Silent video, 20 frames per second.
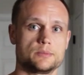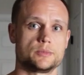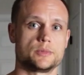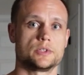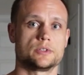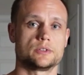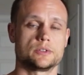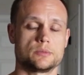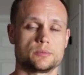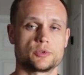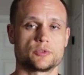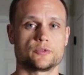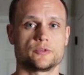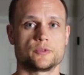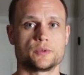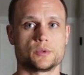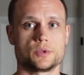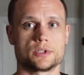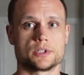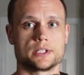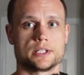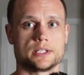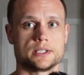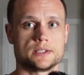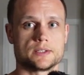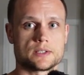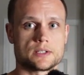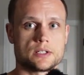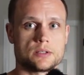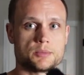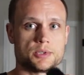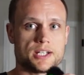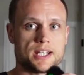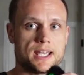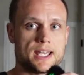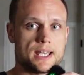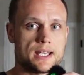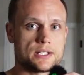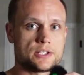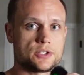meal number 4 is coming
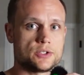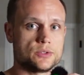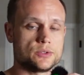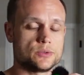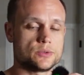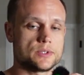at you.